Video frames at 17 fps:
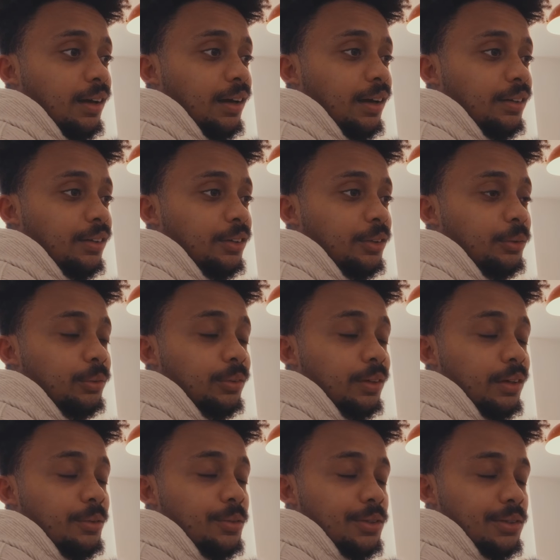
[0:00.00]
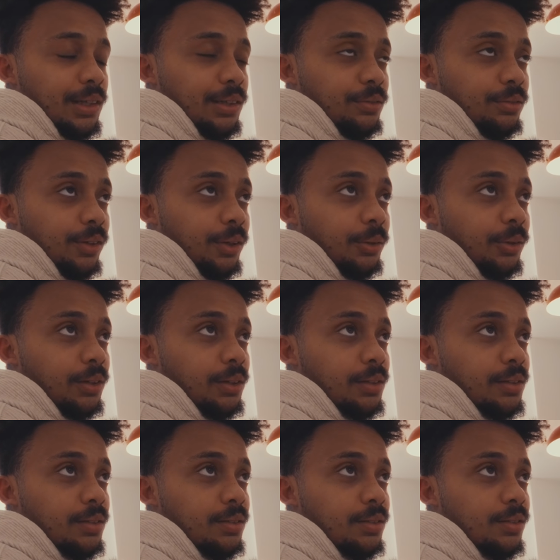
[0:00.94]
and I knew it was in
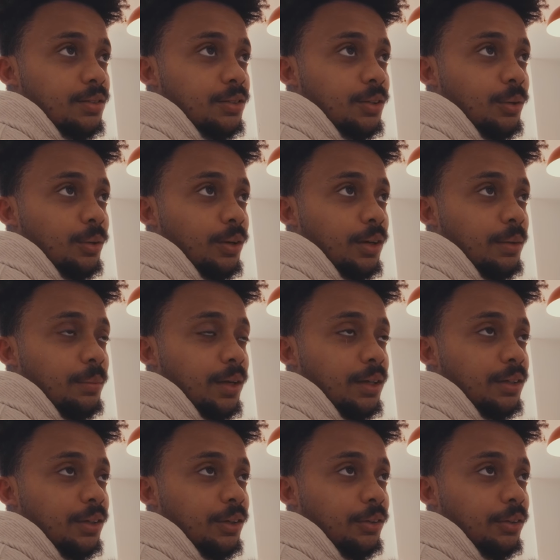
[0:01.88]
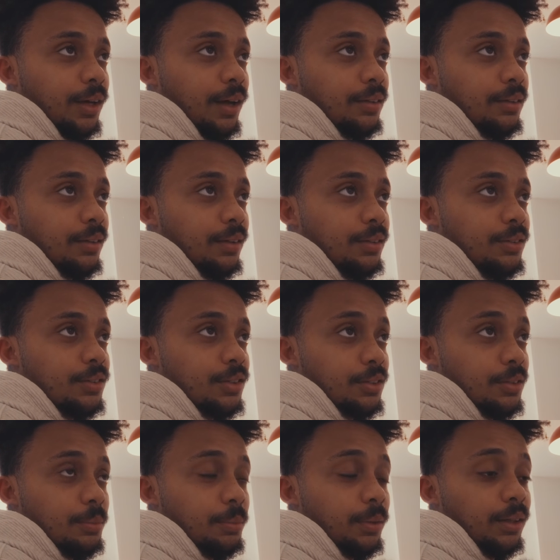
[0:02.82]
focus, so it made a good candidate
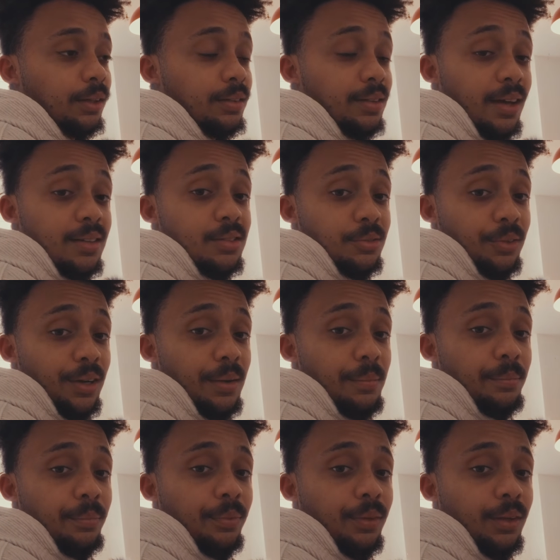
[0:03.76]
just to be the test frame.